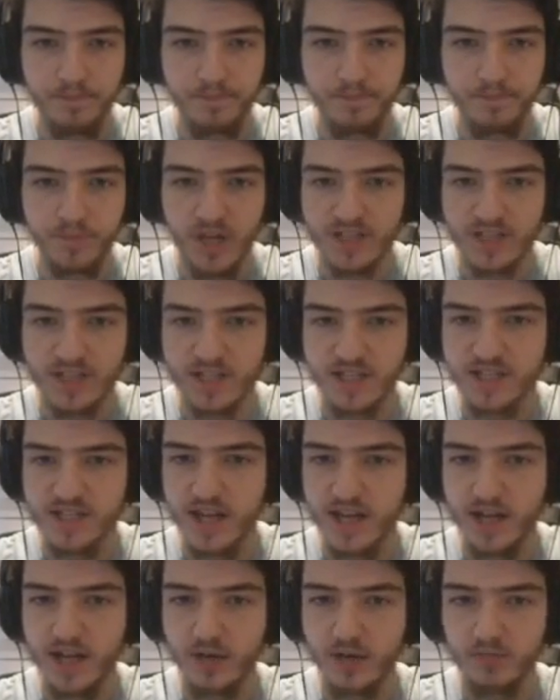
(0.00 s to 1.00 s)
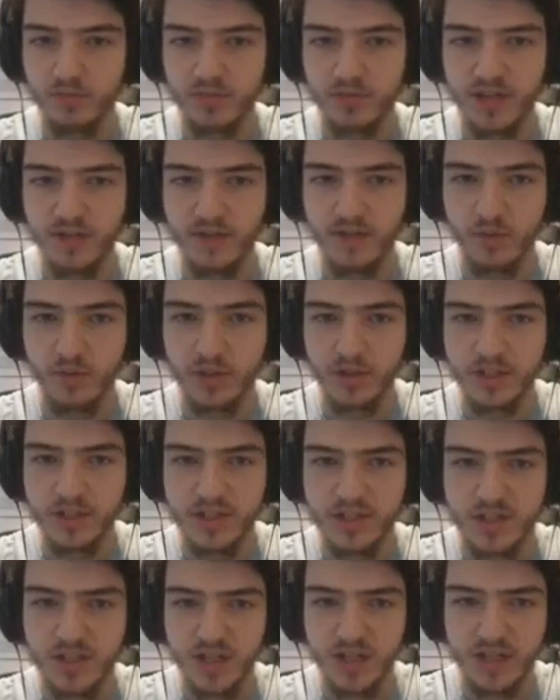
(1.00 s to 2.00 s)
As I said, I don't, I never really
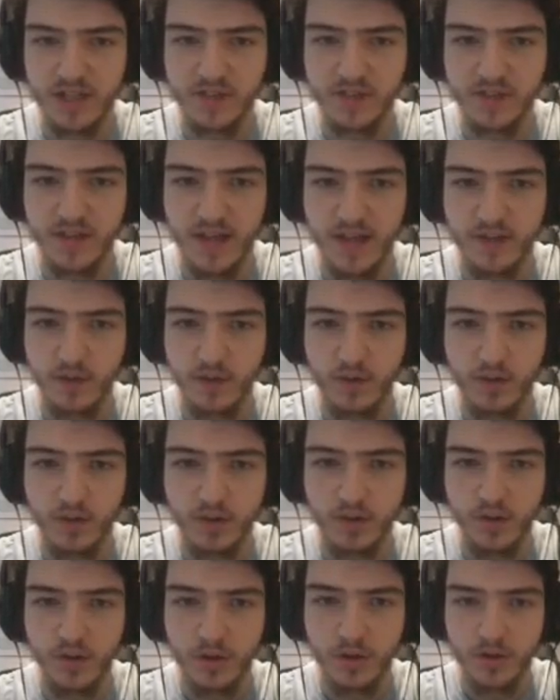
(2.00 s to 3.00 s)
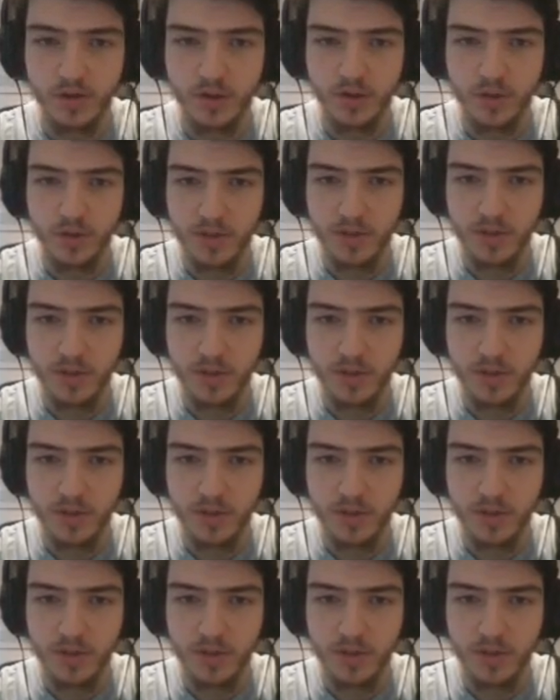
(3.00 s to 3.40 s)
studied the nether. Too much.